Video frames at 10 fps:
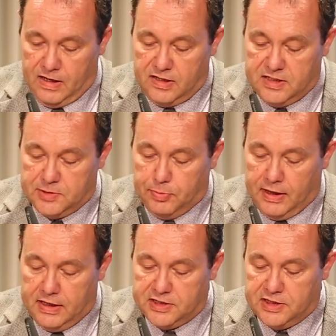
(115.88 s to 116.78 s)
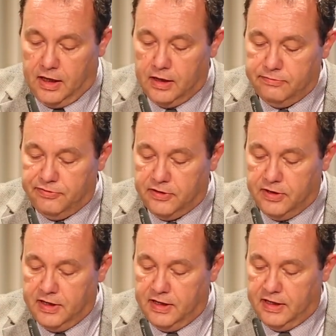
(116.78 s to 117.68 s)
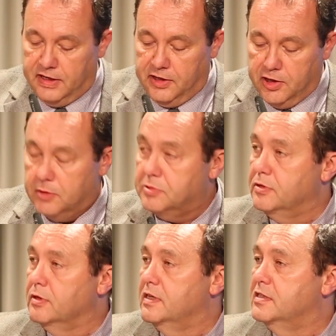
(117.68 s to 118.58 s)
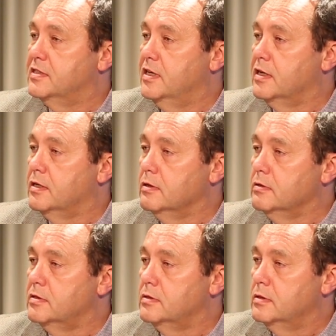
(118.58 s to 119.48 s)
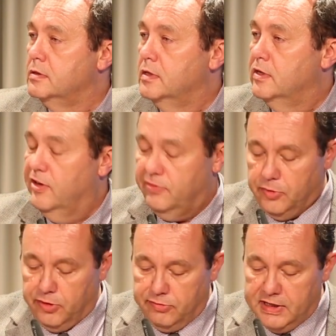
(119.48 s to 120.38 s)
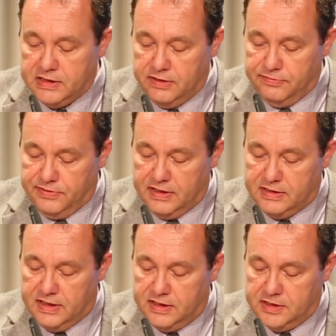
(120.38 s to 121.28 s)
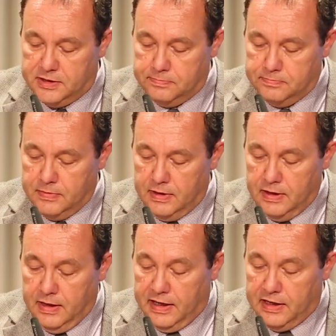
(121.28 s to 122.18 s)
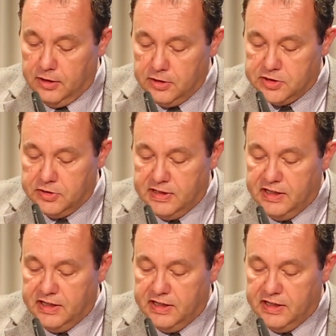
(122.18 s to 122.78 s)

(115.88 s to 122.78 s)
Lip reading: And despite schadenfreude in Europe's ruling circles of more recent vintage, it also